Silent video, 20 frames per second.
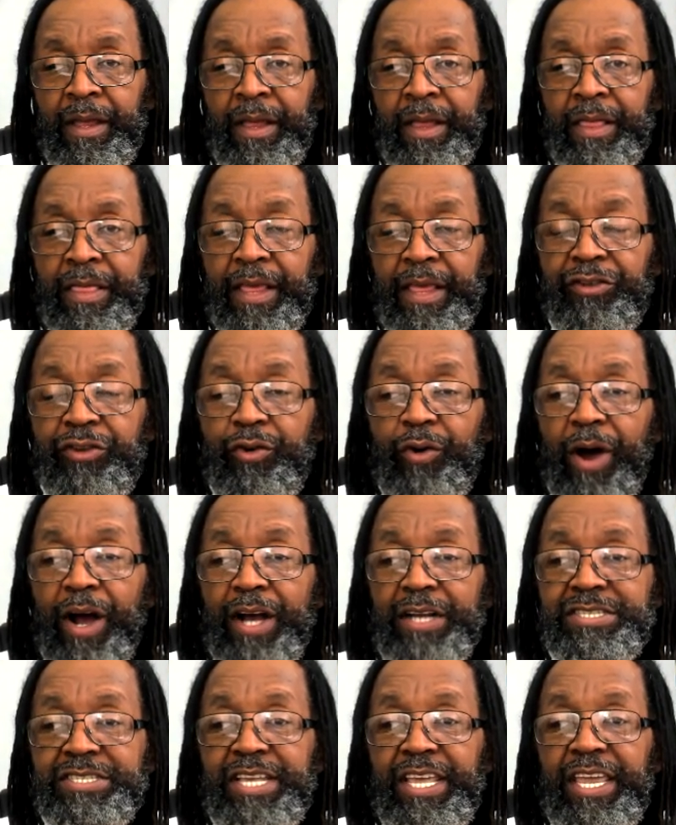that you are a
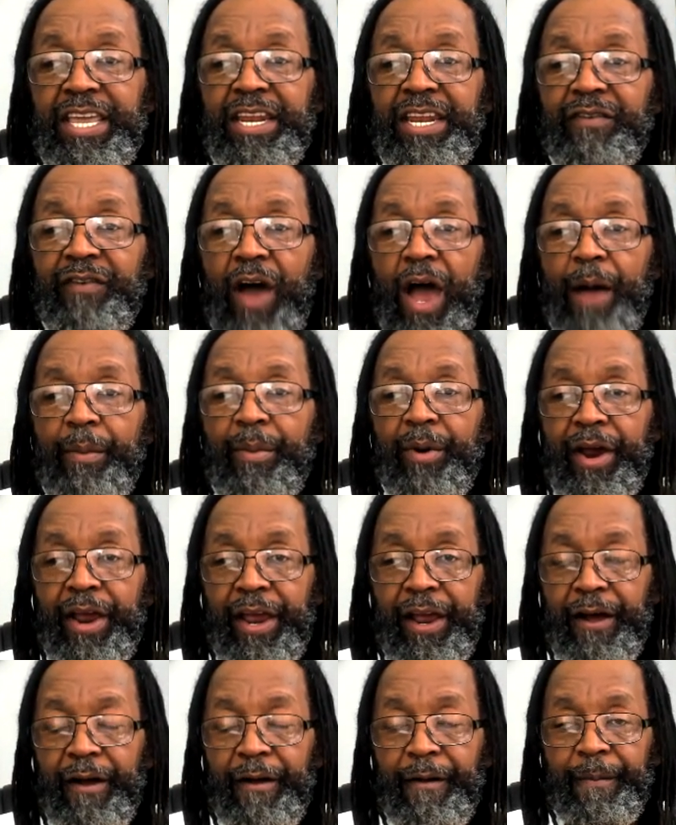seed of
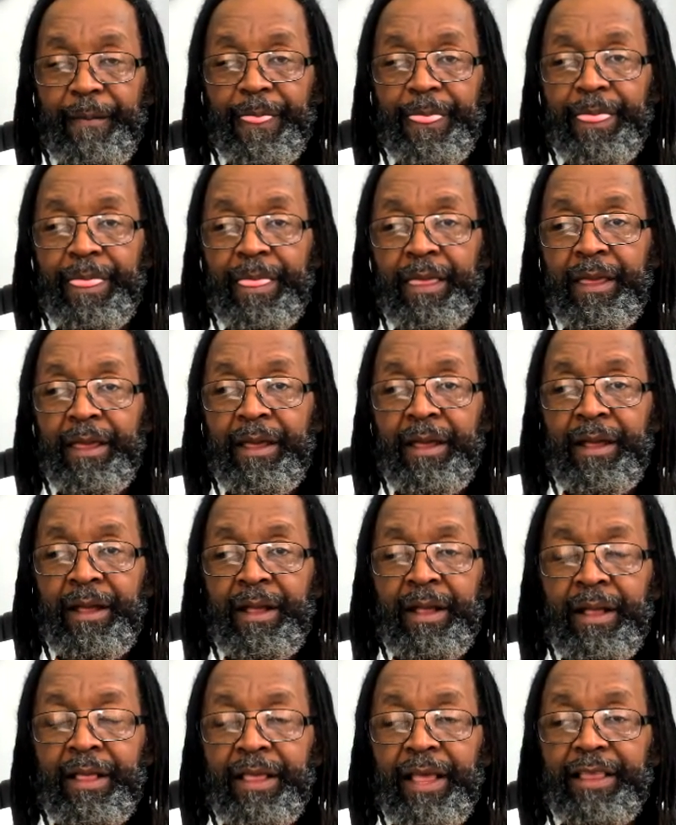Abraham,
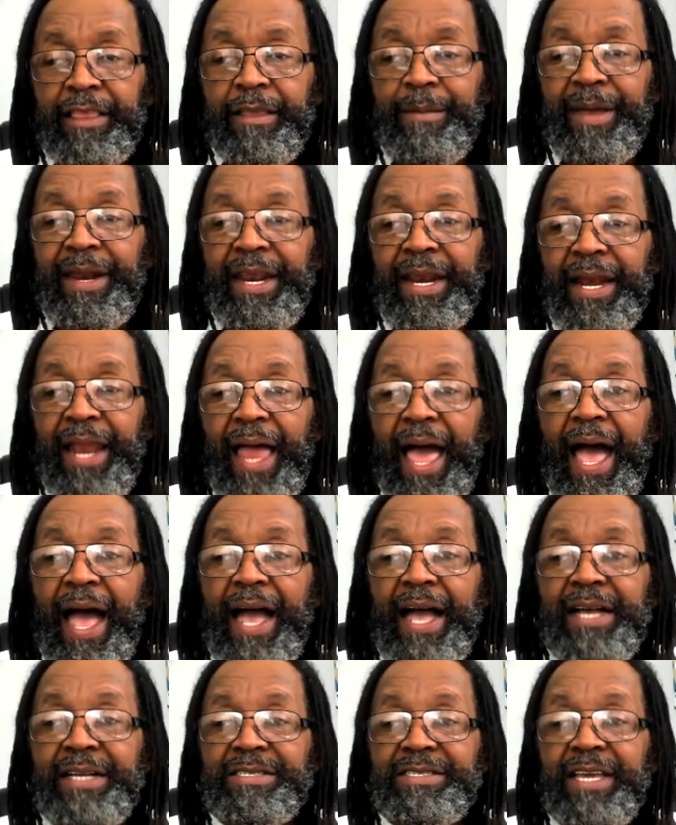that the many
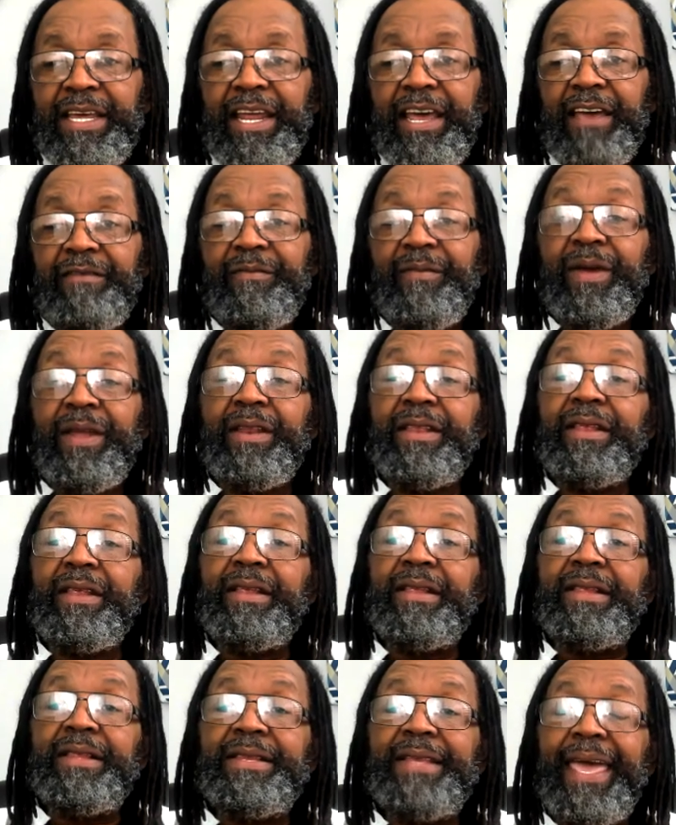lies that have been
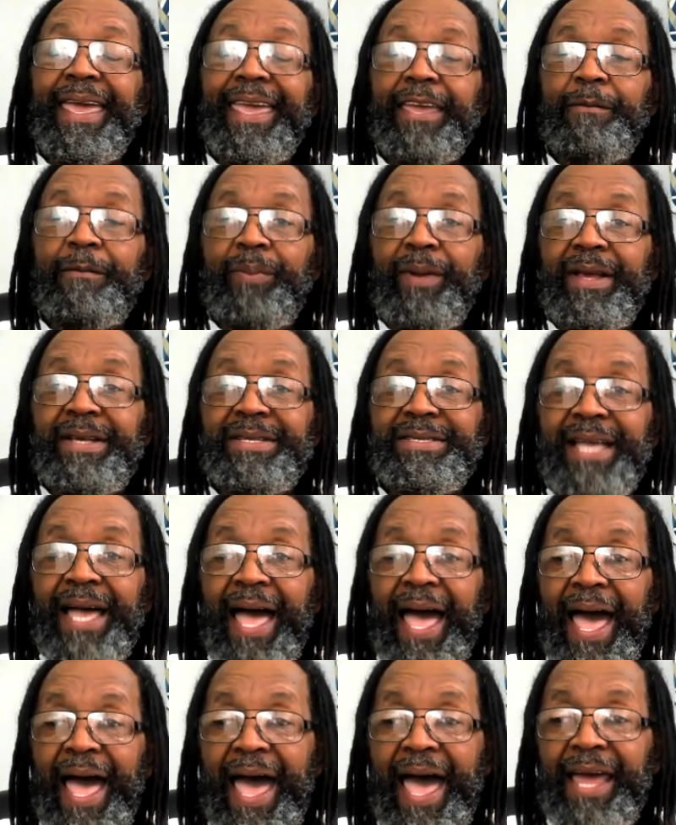taking place to
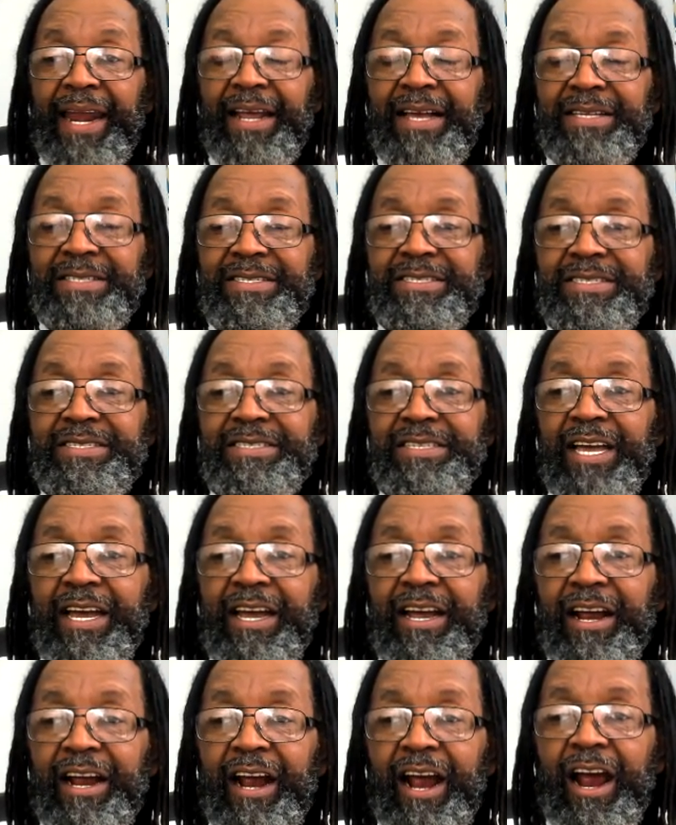hide us
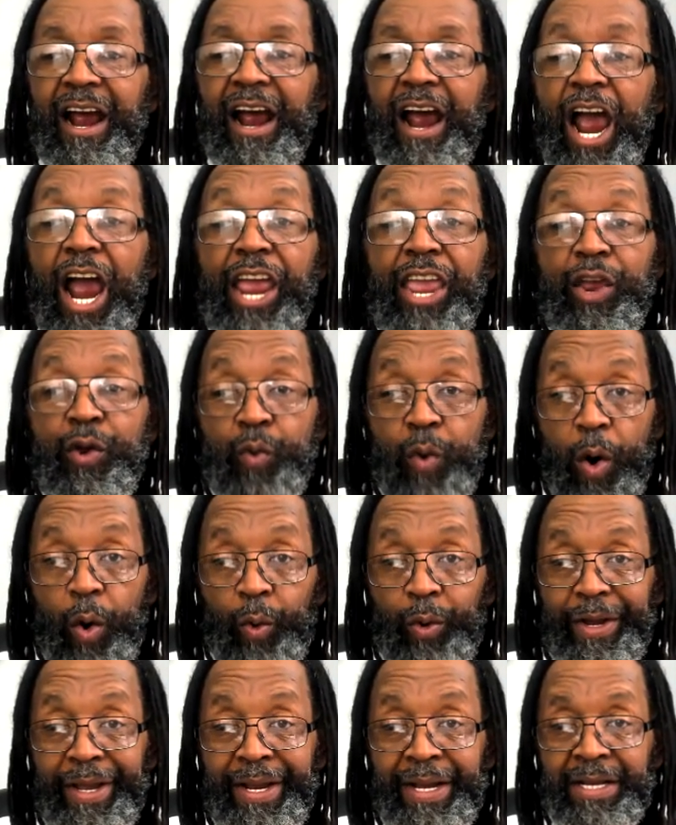are
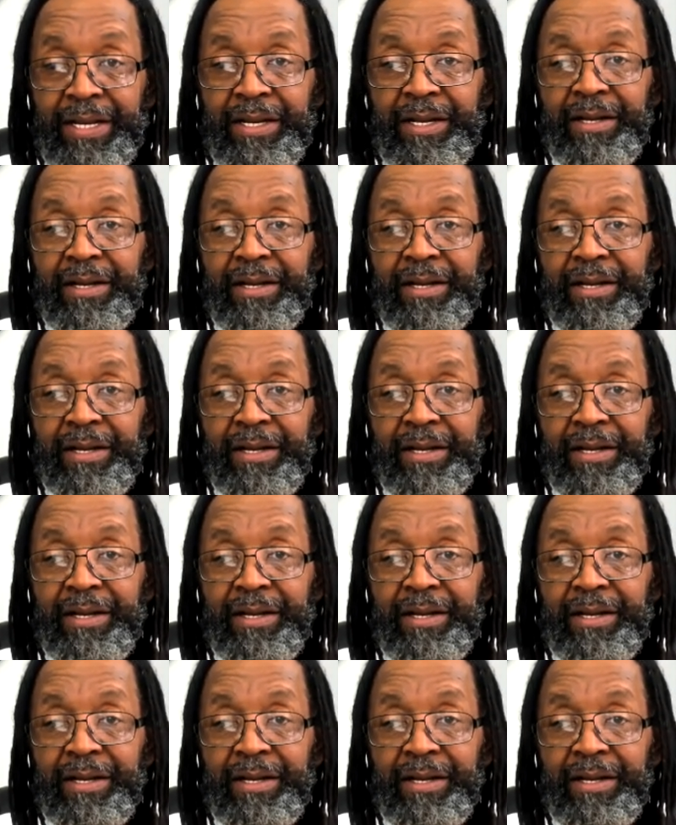eroding.